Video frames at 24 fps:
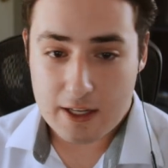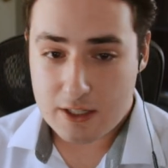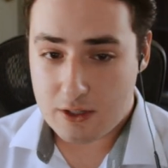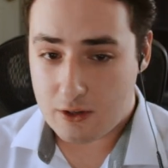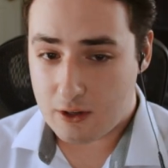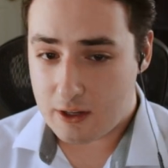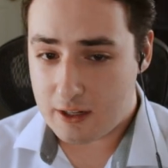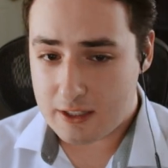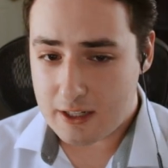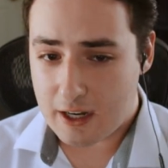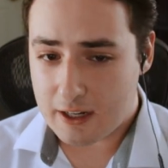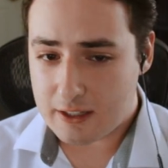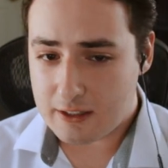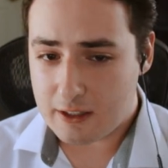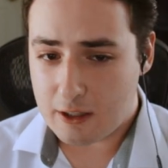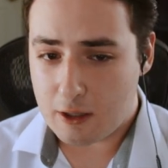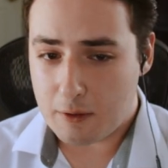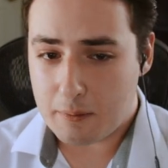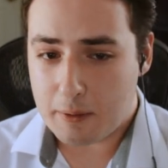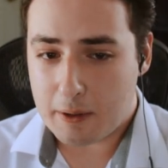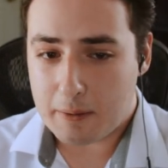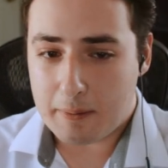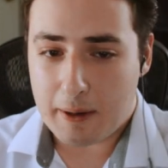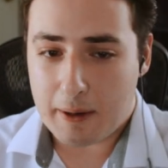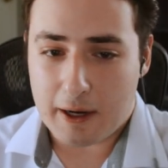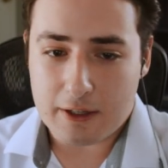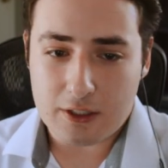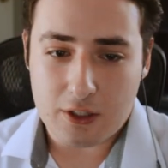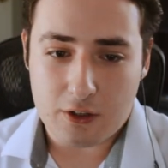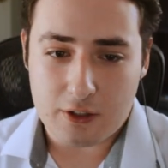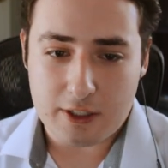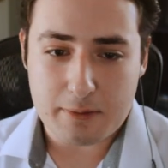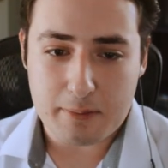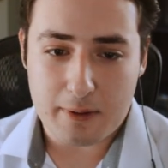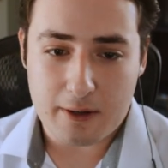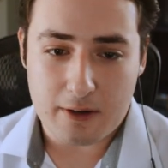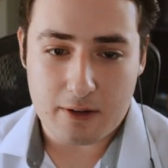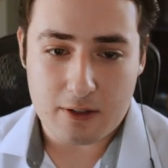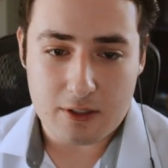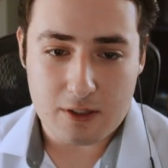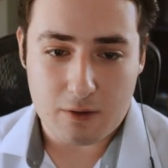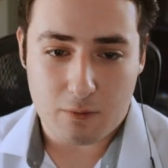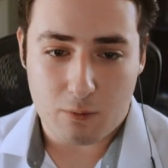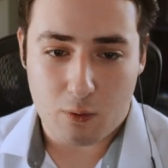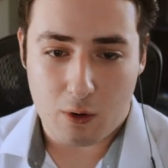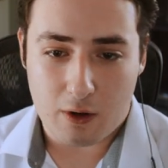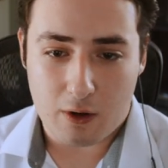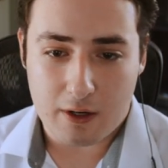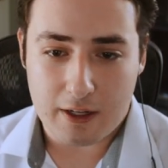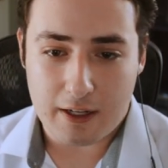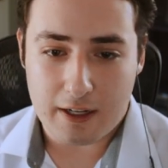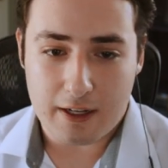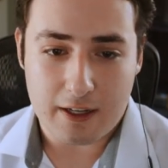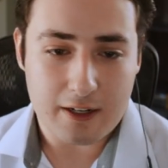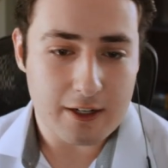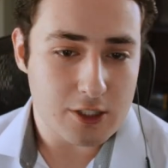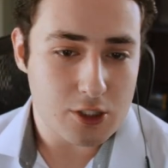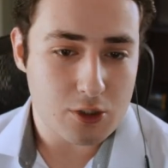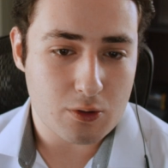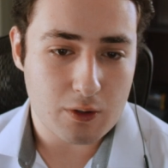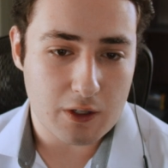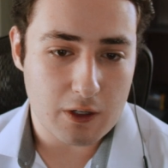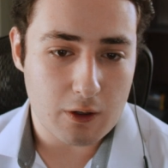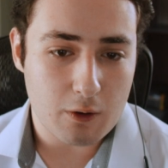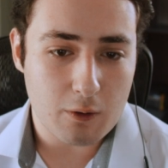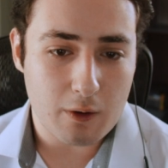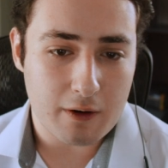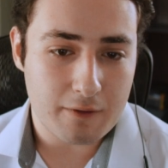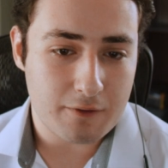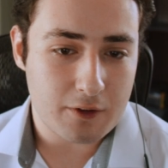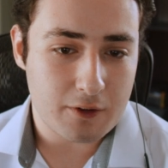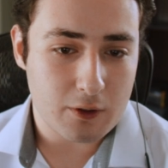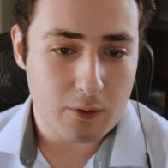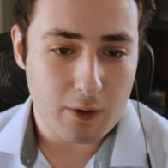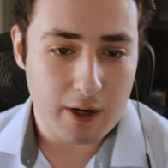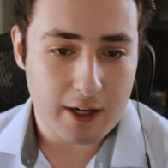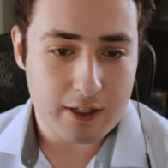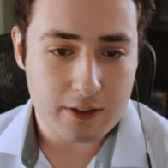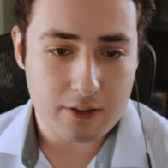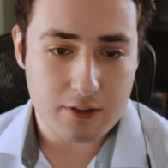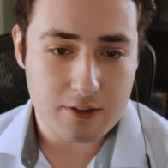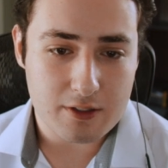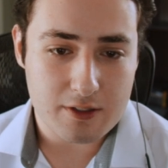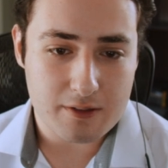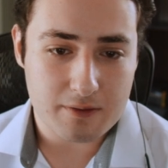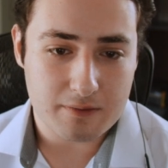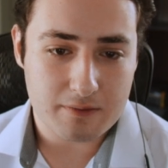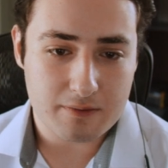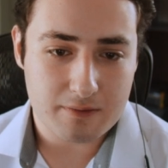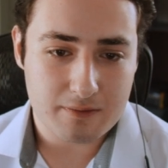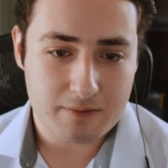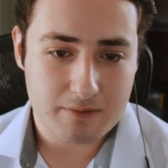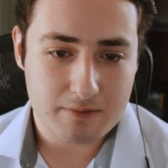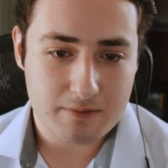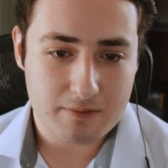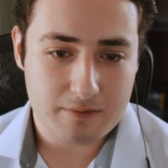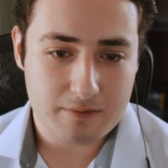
So can you talk a little bit about your experience of working in a trio of directors?